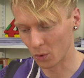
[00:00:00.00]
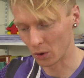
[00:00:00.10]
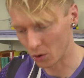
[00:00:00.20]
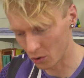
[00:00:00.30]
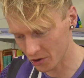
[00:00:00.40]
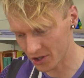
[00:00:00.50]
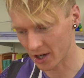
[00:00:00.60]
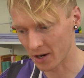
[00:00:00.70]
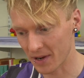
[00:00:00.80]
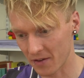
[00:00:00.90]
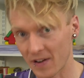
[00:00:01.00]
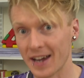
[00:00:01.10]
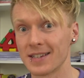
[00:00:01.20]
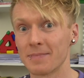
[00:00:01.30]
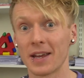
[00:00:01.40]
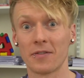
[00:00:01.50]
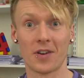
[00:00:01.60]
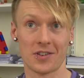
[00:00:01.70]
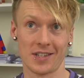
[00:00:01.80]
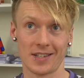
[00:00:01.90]
will also be affected by the
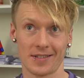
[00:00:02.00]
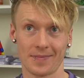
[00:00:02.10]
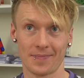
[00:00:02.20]
foxes.